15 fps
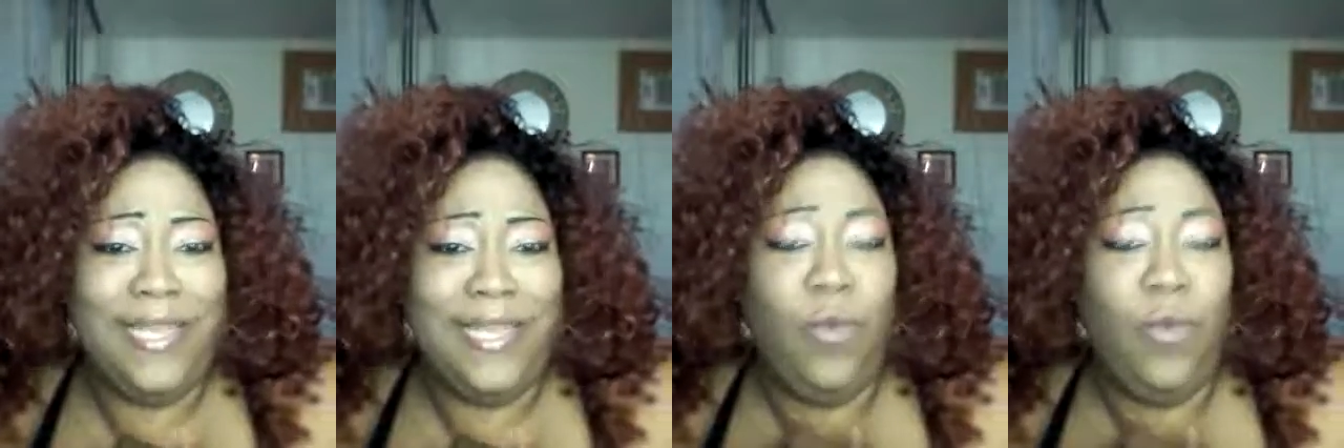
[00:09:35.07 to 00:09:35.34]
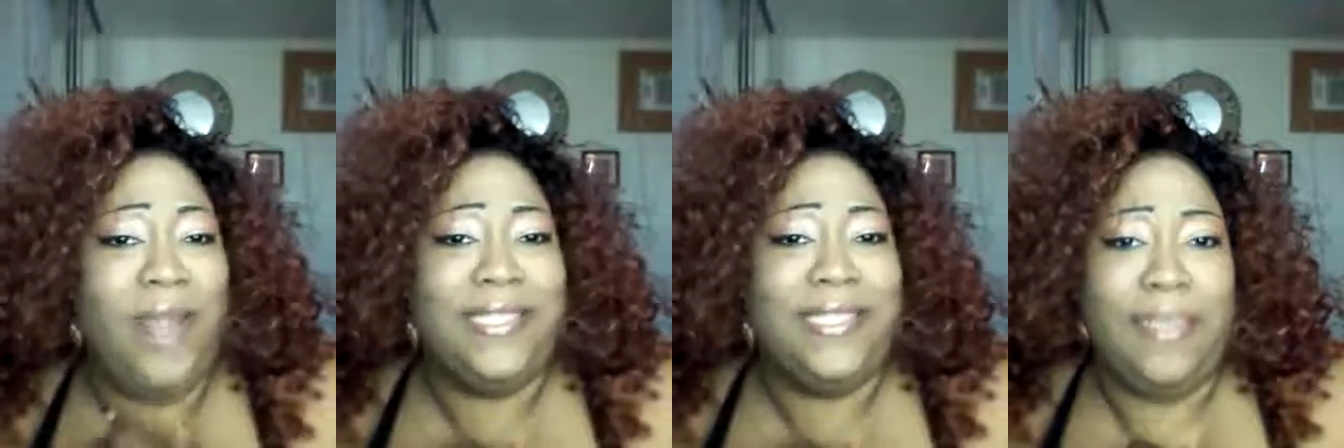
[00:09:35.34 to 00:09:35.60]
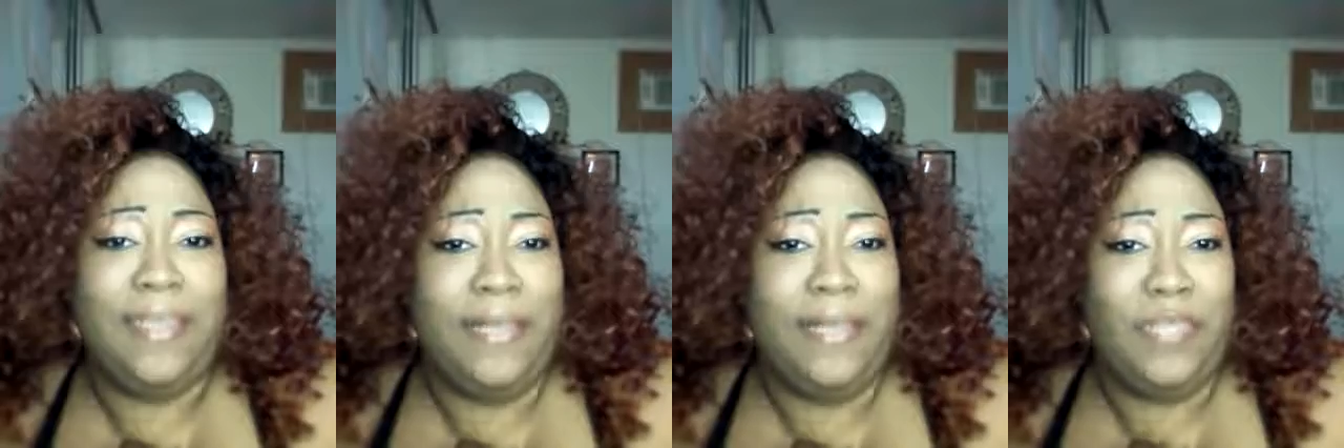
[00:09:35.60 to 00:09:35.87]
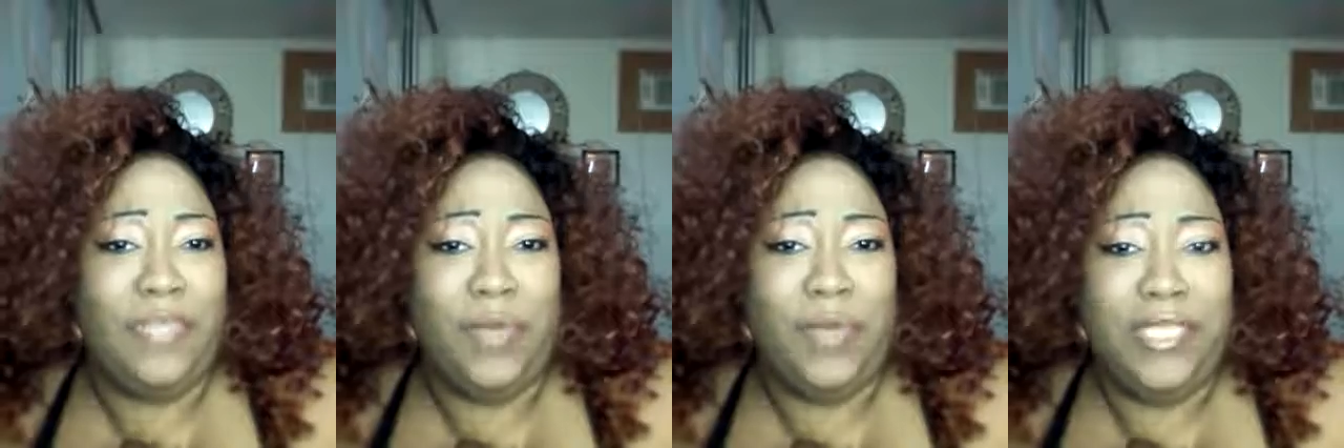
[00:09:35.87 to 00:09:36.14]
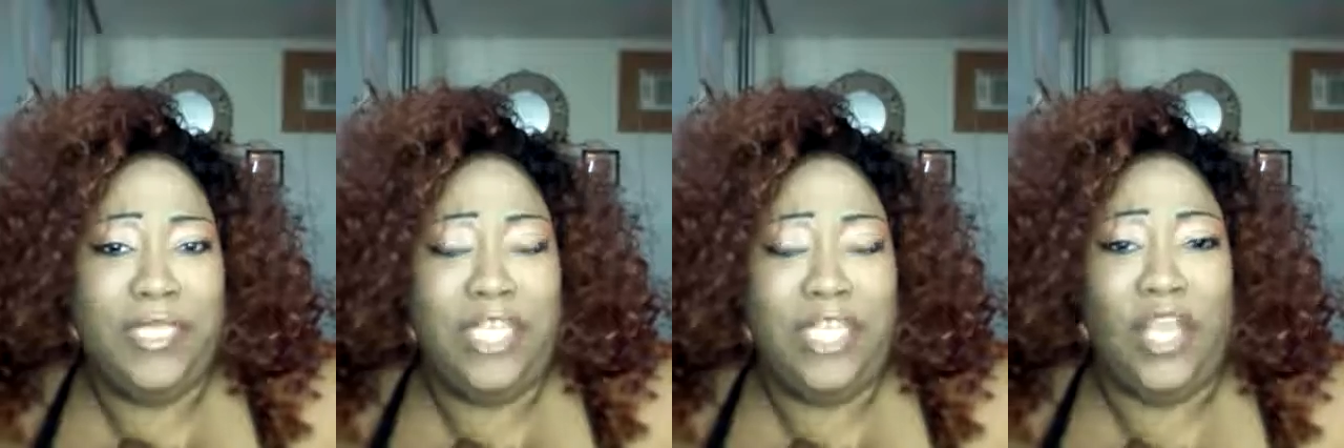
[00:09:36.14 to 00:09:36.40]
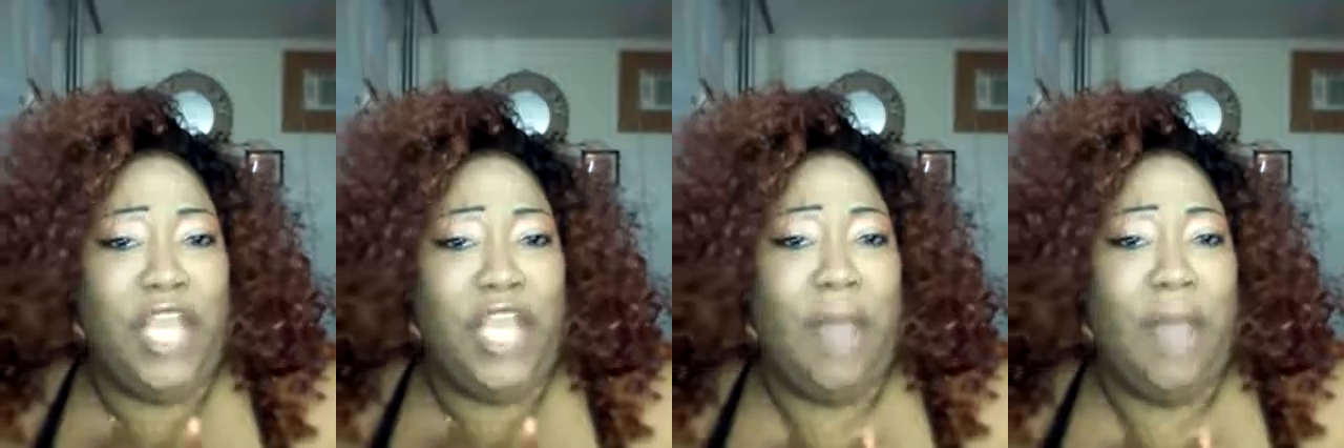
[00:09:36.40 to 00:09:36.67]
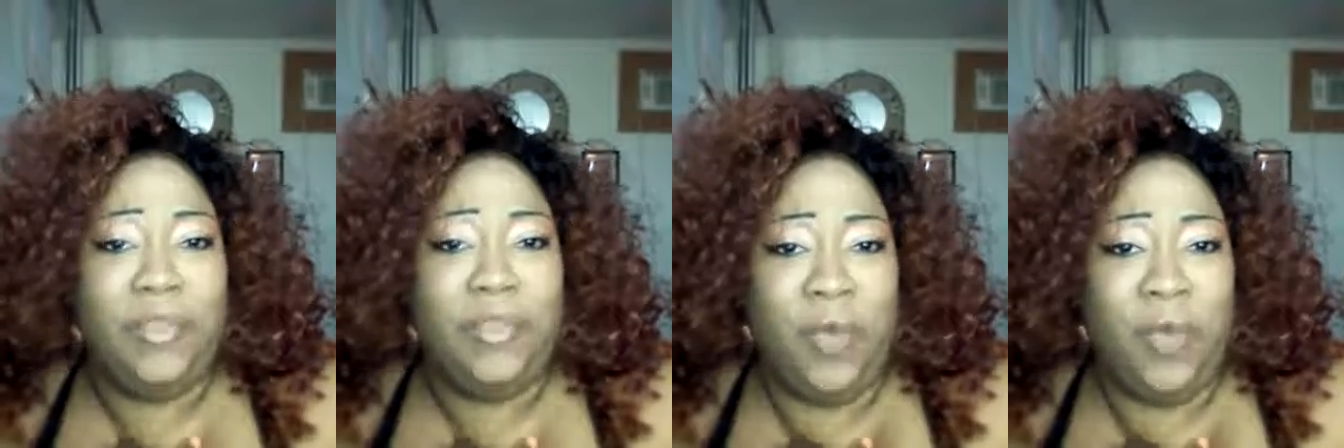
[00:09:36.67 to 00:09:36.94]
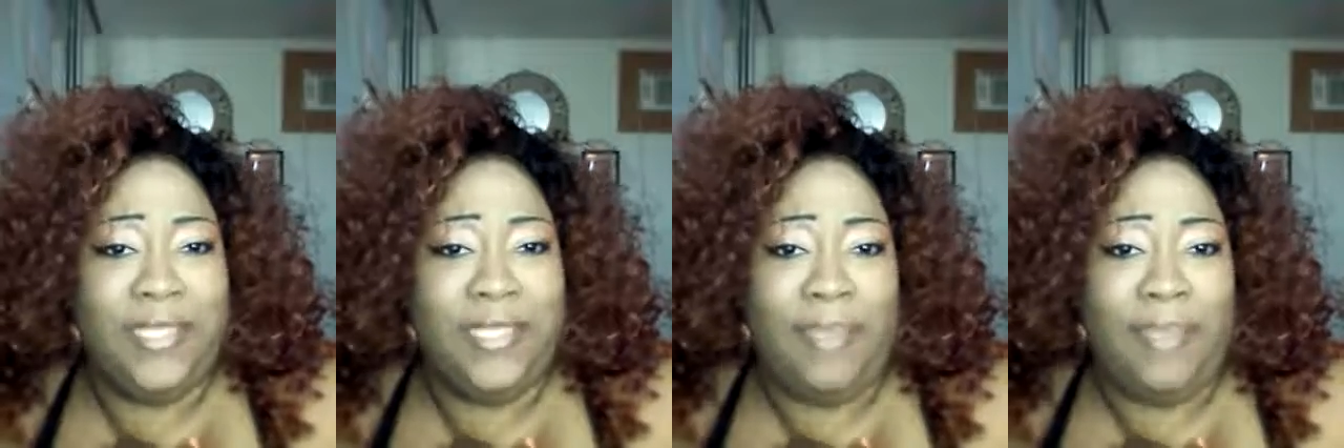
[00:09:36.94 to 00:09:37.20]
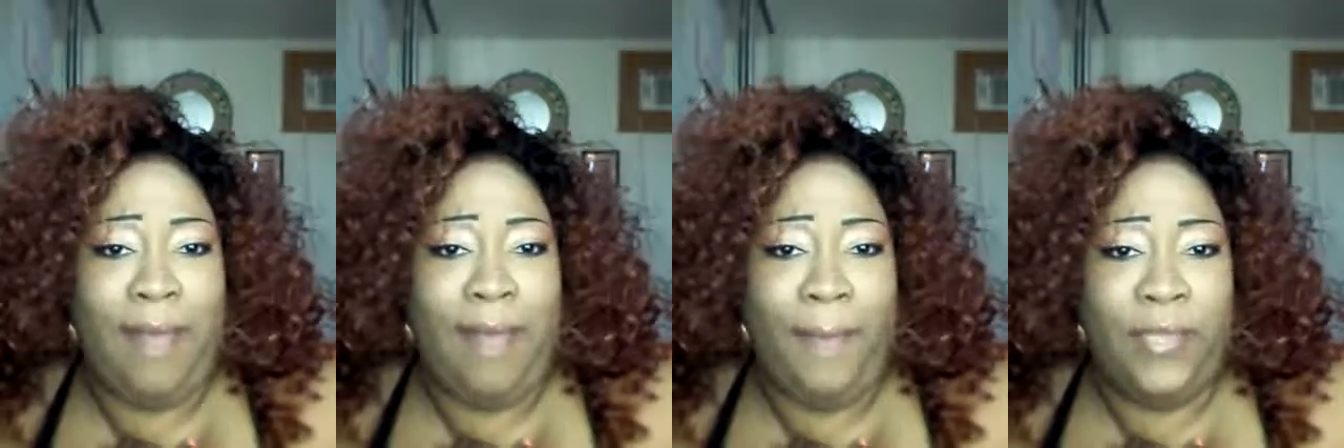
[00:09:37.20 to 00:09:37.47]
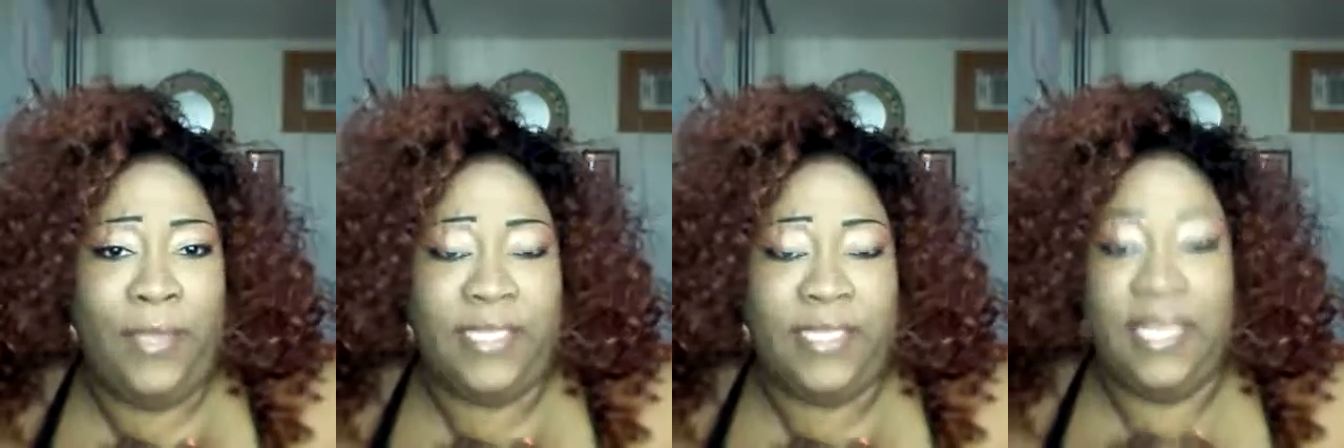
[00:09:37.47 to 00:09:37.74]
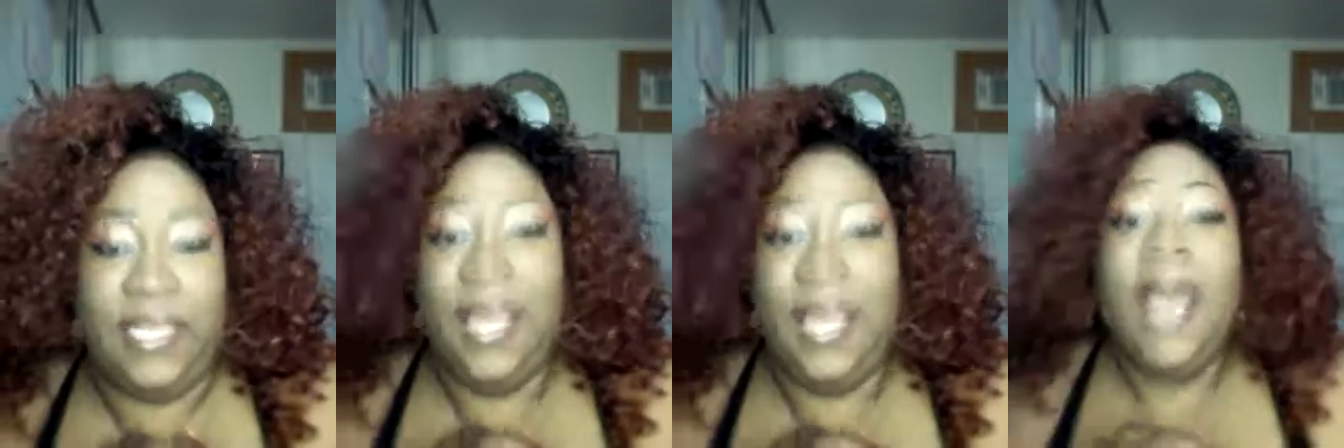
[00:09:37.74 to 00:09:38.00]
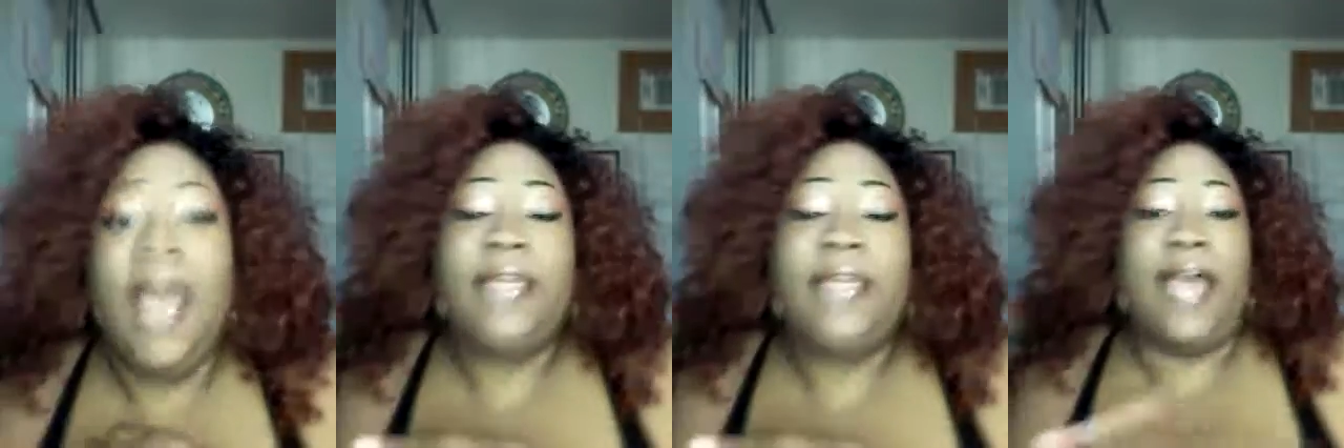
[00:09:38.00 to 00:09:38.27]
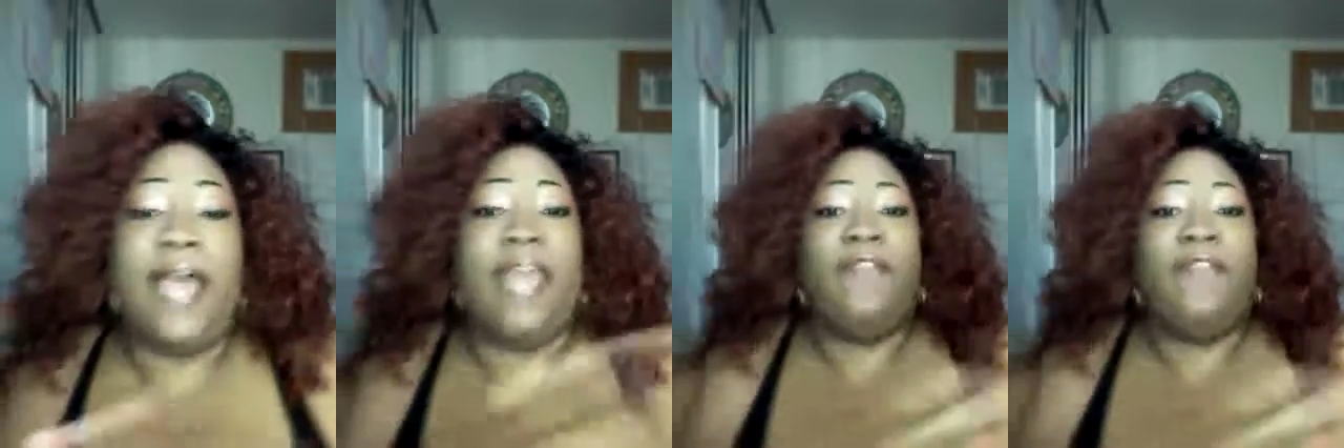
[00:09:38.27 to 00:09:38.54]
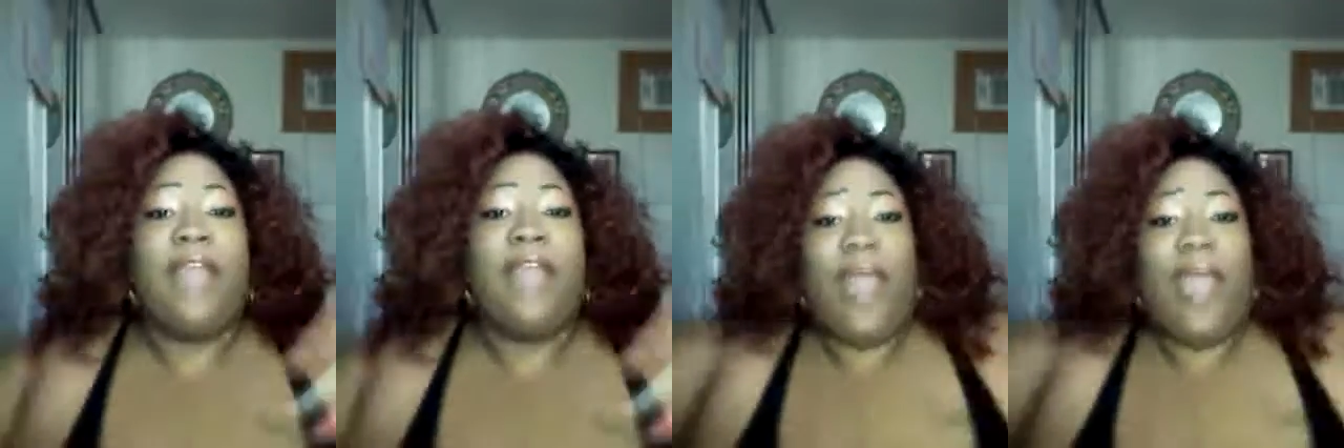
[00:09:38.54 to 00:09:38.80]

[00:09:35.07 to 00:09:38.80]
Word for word: he wanted some of this pussy or he always wanted some of my pussy now if he